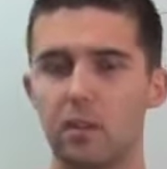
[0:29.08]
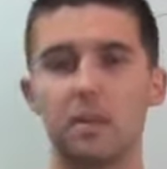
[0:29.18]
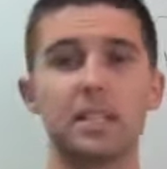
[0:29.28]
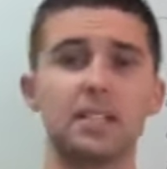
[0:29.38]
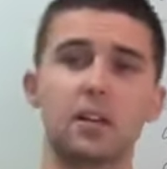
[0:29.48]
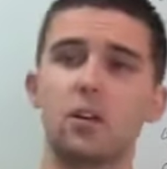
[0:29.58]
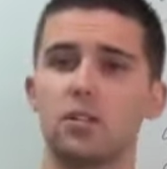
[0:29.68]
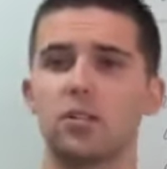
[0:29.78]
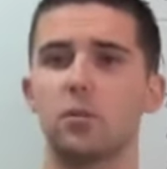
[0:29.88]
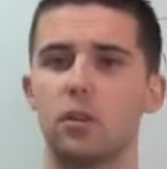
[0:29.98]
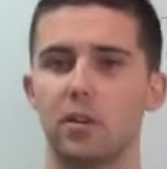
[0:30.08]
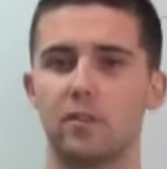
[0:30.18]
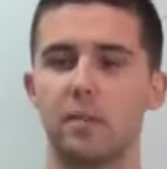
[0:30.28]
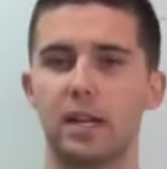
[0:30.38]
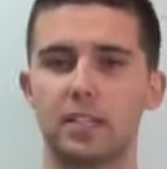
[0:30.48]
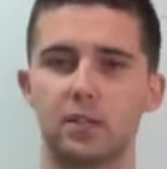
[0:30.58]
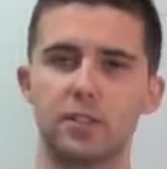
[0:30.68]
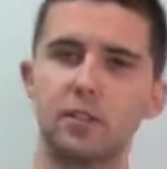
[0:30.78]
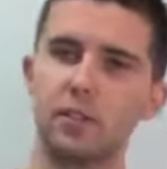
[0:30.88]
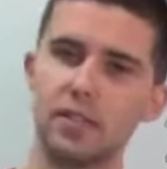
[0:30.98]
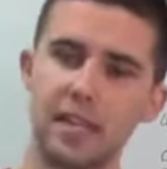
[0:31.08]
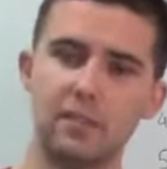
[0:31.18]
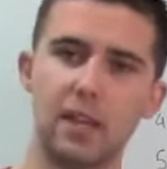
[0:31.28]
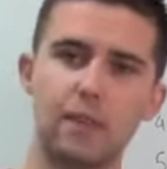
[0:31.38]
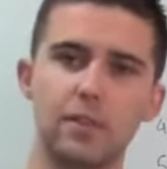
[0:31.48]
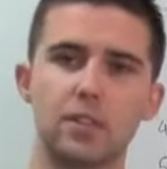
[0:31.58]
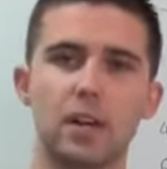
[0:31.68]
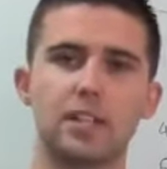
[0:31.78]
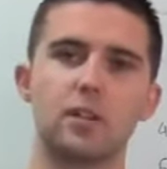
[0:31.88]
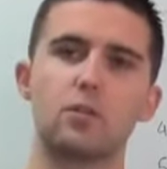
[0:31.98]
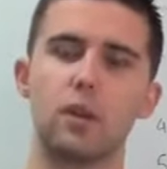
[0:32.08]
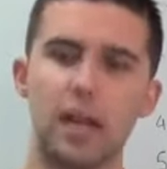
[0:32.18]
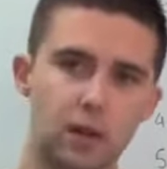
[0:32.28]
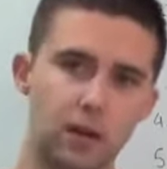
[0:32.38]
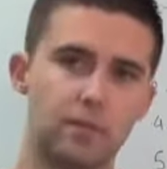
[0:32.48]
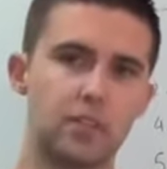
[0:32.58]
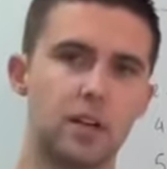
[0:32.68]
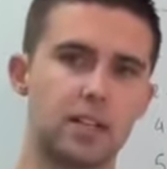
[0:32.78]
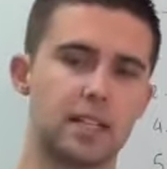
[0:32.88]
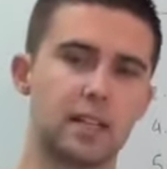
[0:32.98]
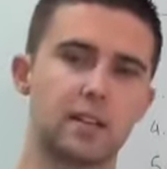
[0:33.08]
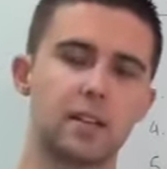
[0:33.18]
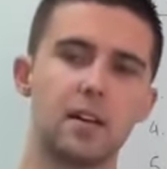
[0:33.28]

but doesn't cost you a lot of money. So it's not TV advertising or radio advertising.